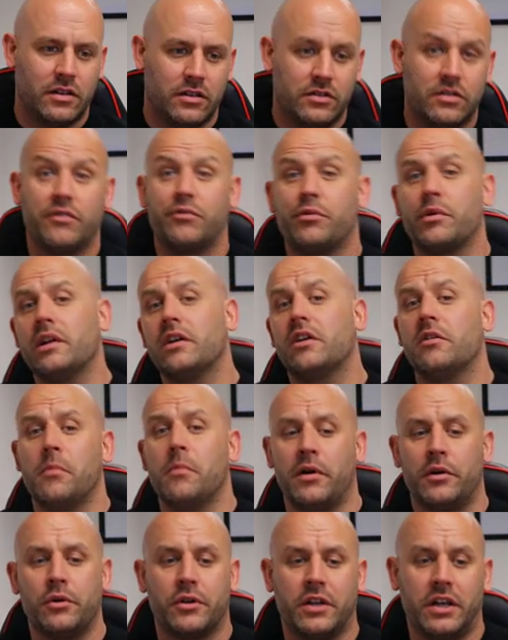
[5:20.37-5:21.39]
So if we look at
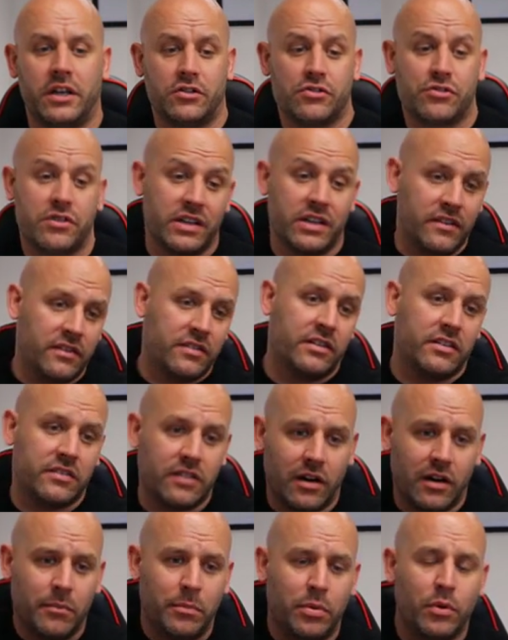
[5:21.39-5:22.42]
my order history in this
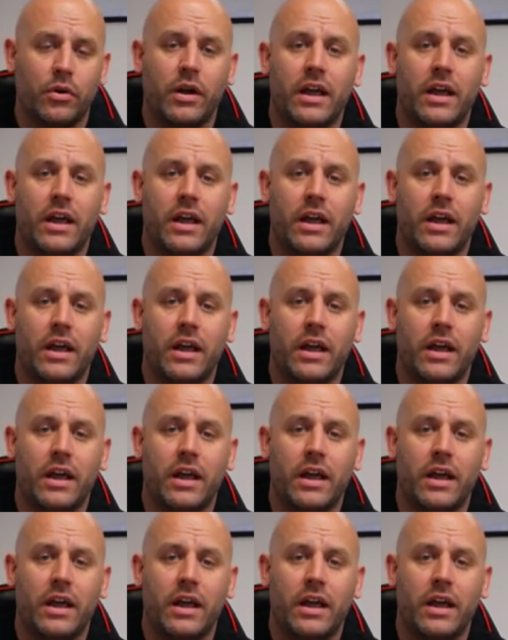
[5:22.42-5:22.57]
example